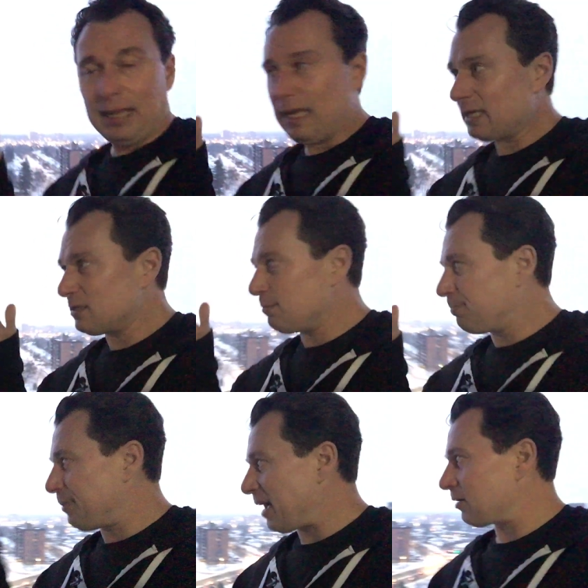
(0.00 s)
It's
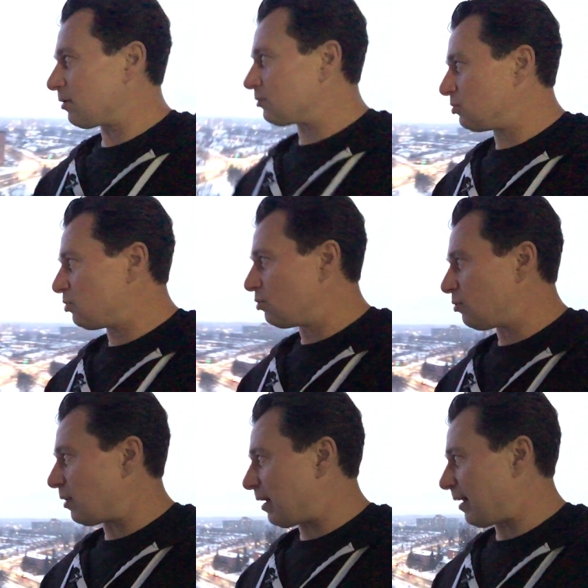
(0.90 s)
better
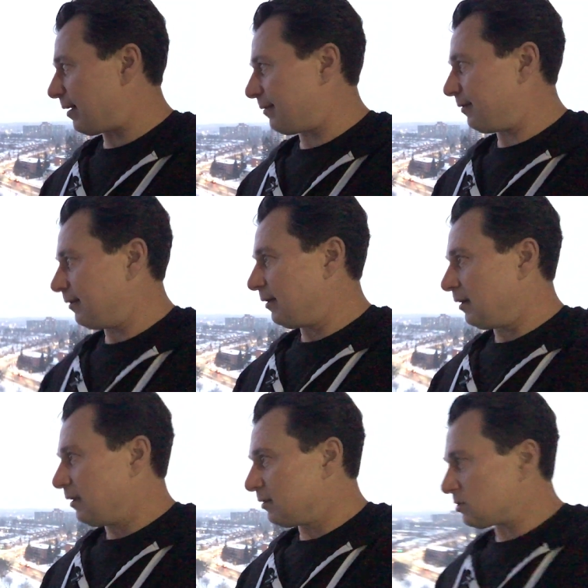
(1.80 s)
to, uh,
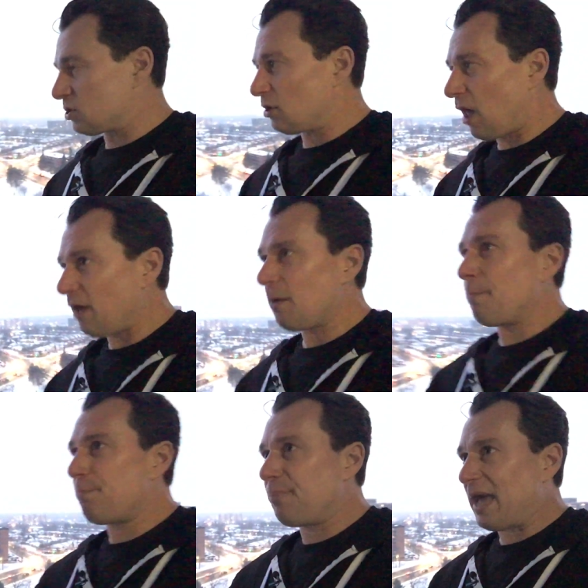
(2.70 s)
there's a lot
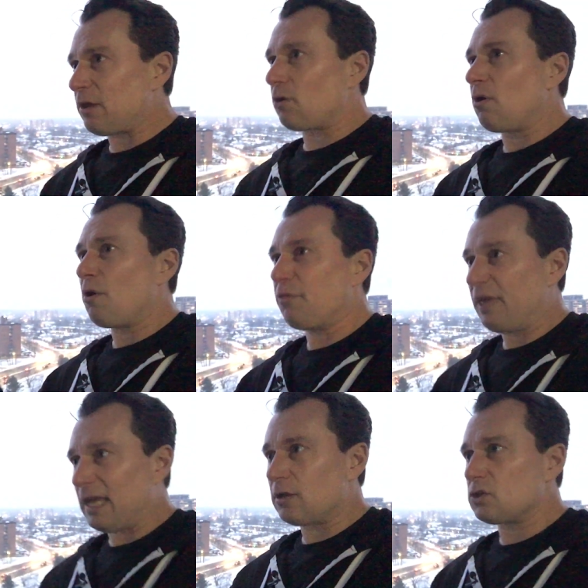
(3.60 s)
of better
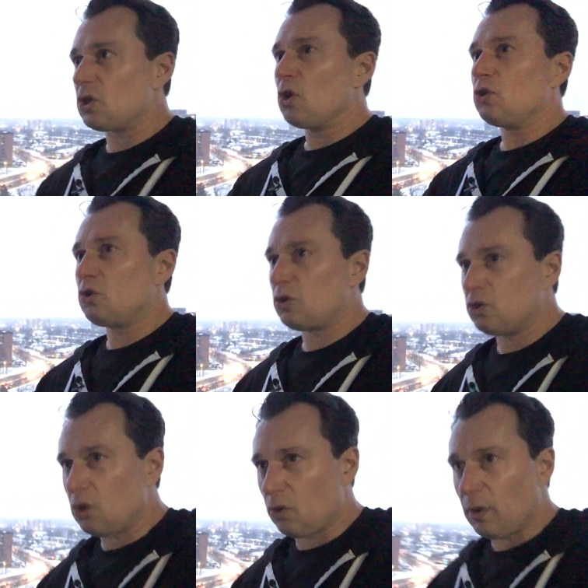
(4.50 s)
things to
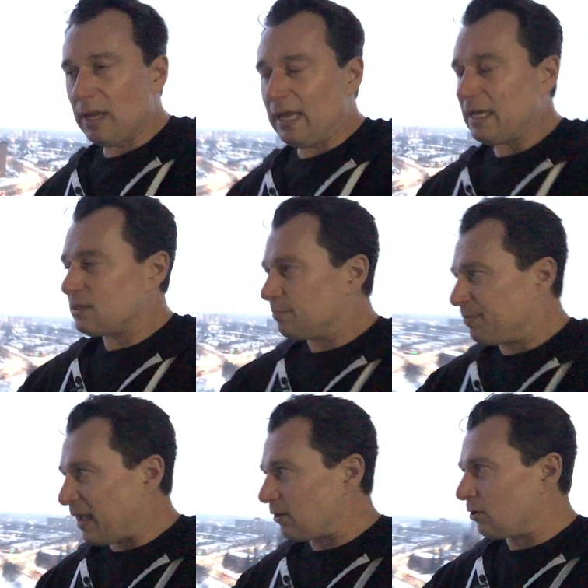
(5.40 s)
do. It's
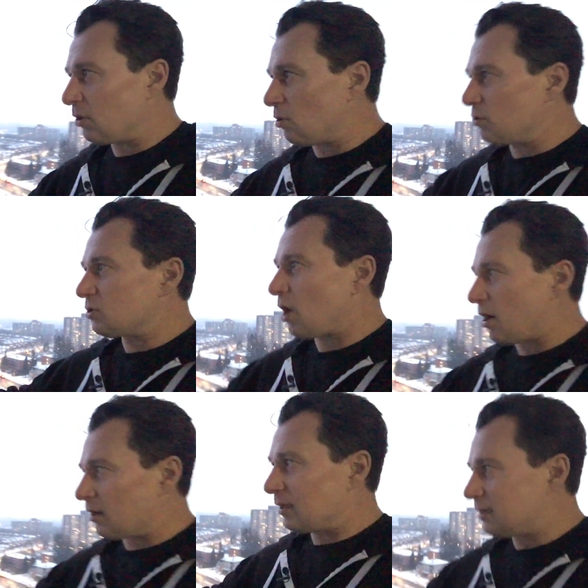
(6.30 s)
better to go
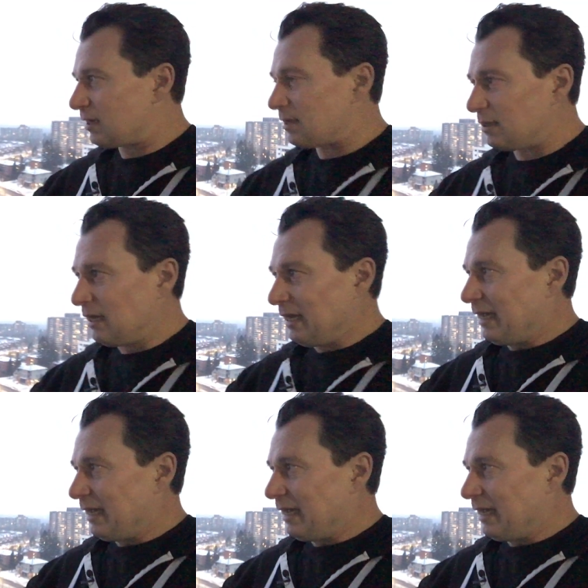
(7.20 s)
targeted.